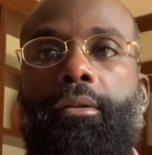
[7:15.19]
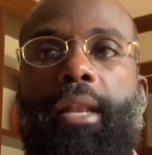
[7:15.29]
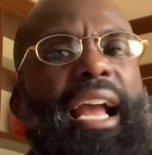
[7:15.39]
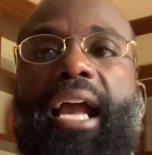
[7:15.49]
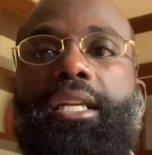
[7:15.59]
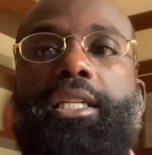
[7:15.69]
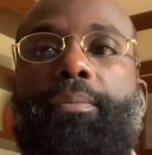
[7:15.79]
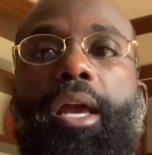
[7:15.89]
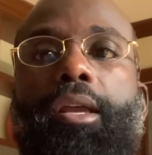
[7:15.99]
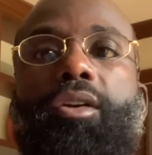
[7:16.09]
Like I could
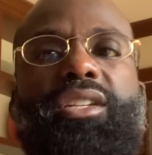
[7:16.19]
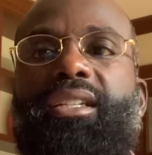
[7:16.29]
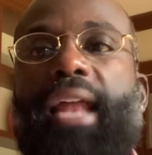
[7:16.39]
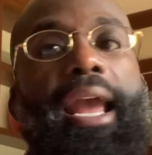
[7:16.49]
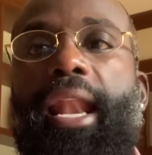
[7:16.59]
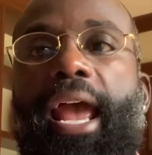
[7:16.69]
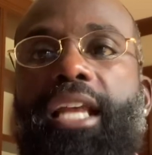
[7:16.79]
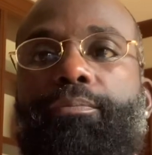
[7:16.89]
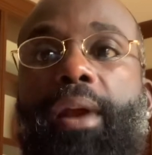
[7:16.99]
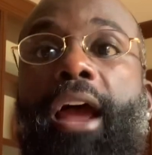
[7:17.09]
smell your stinking ass
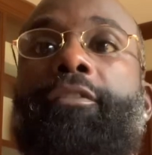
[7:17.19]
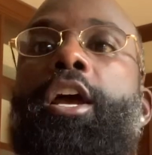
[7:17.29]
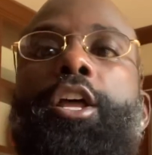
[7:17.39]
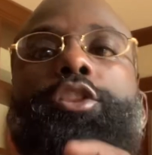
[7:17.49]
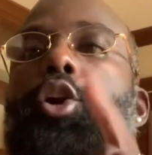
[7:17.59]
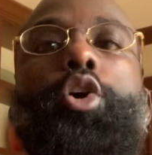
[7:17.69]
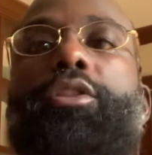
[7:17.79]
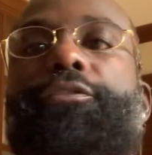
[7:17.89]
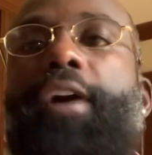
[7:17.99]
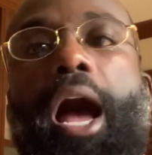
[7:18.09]
breath through
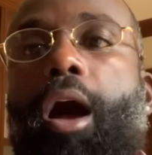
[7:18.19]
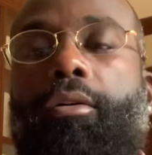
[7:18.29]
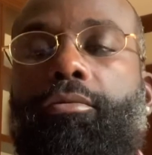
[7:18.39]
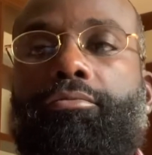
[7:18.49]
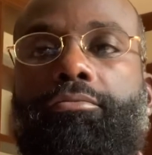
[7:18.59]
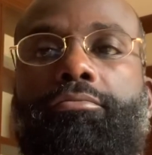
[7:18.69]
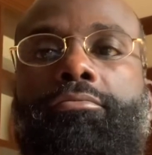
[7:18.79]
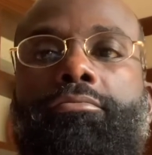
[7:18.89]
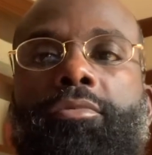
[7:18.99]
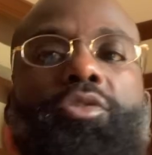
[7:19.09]
the phone,
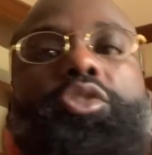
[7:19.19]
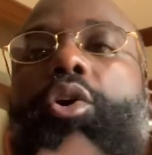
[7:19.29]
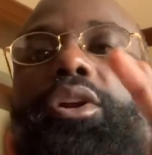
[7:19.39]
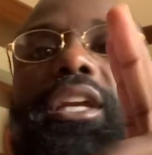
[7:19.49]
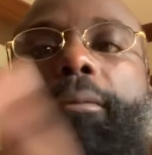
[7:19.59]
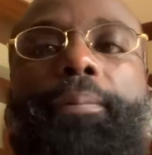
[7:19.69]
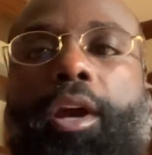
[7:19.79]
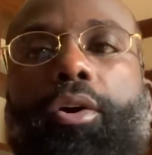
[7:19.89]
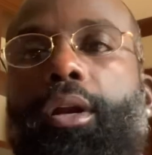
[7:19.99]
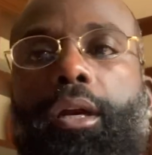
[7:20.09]
through the
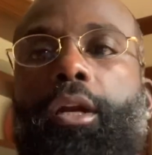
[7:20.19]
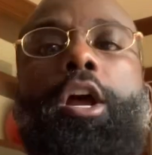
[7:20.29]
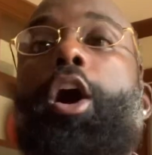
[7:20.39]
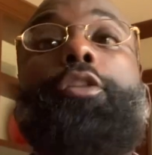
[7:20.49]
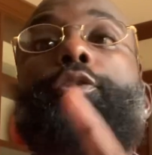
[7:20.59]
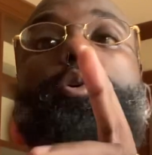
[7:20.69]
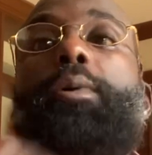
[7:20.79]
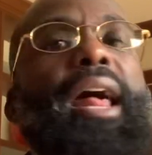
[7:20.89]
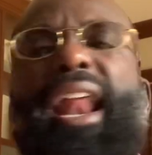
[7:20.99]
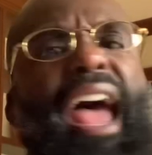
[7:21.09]
computer, or through
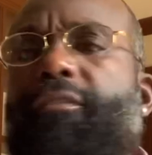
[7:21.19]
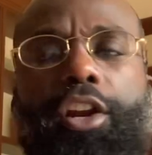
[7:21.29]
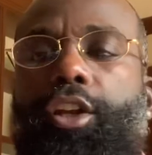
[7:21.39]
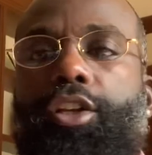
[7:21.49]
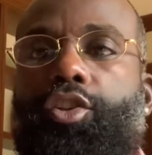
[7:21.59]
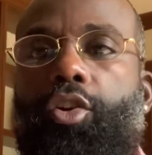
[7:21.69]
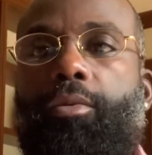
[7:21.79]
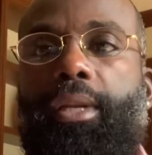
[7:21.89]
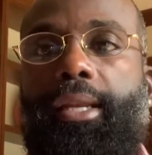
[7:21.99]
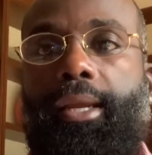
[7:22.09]
wherever you're
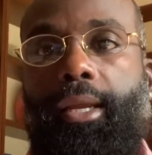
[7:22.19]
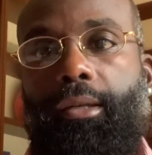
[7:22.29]
zooming in.